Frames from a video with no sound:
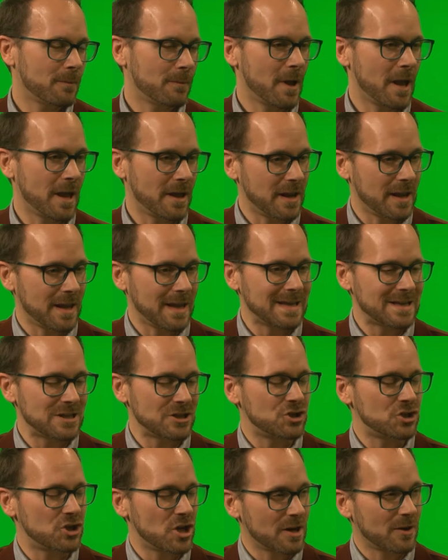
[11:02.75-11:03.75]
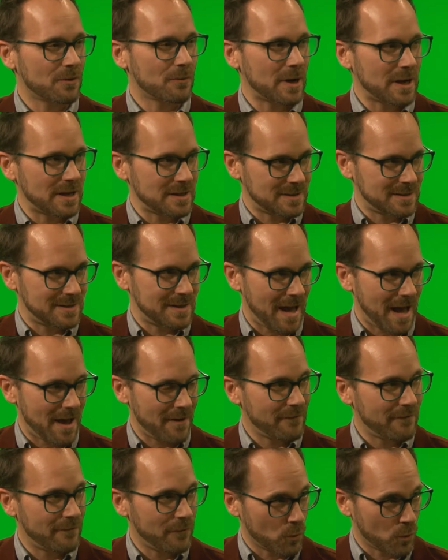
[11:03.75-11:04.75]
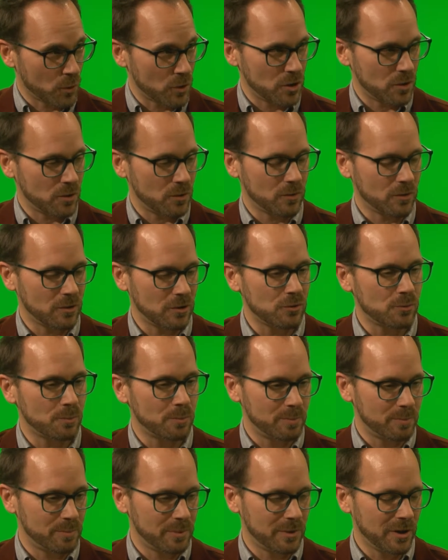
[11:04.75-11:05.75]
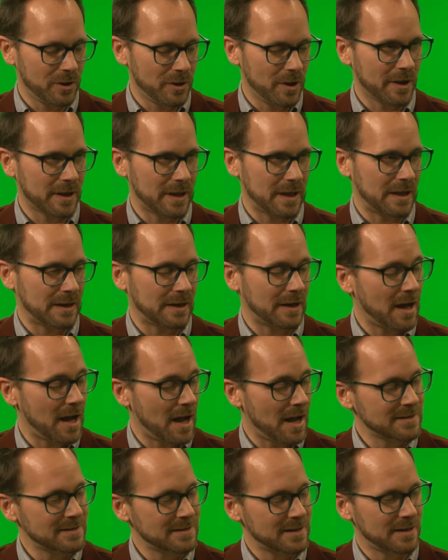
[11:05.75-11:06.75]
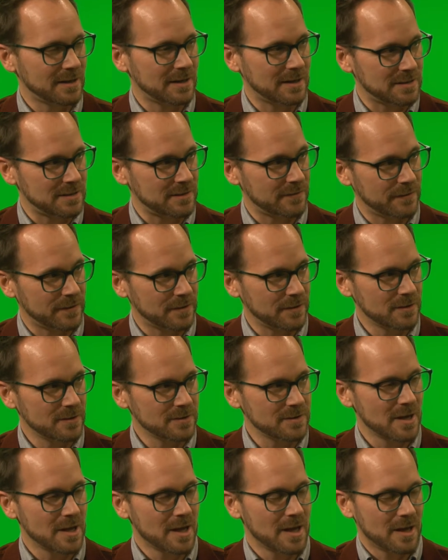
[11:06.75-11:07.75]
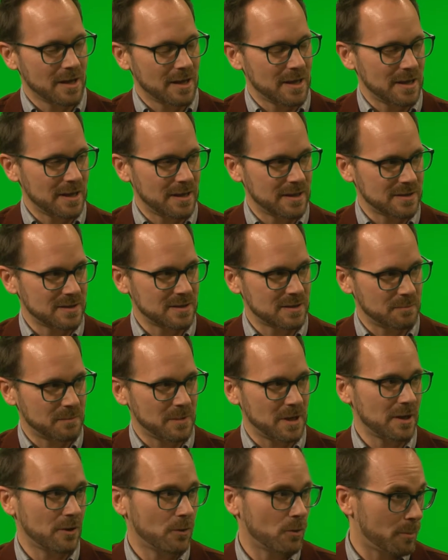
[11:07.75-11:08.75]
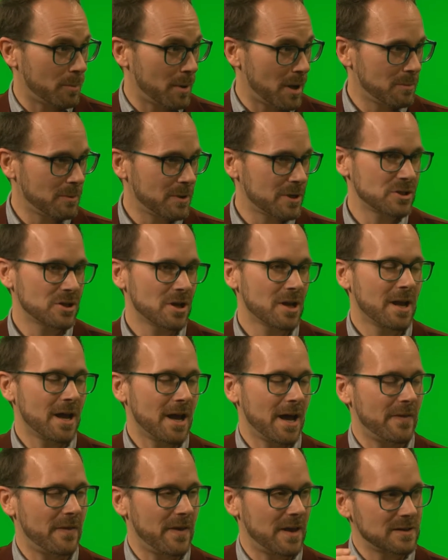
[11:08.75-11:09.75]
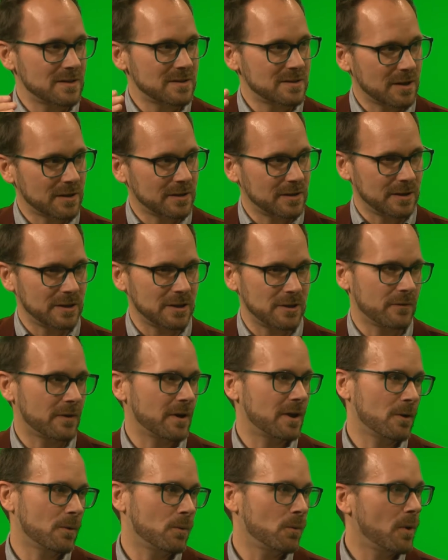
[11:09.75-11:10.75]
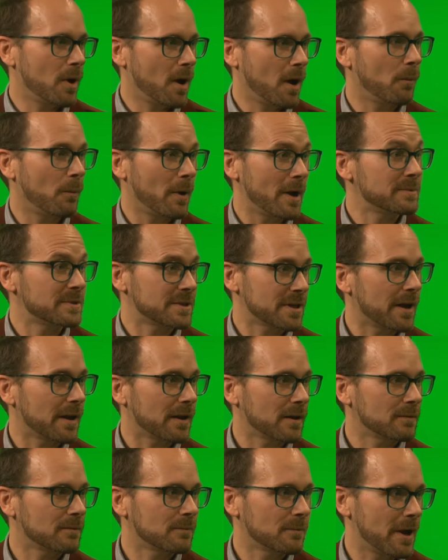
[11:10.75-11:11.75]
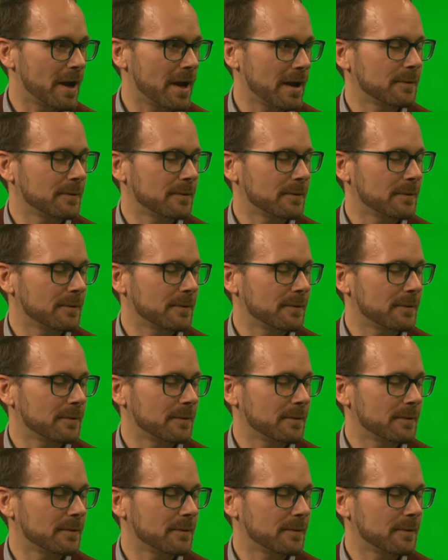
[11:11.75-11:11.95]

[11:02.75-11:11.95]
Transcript: And it generates that for you. You plug in content into fields, hit submit or publish, and then suddenly you've got a website, right?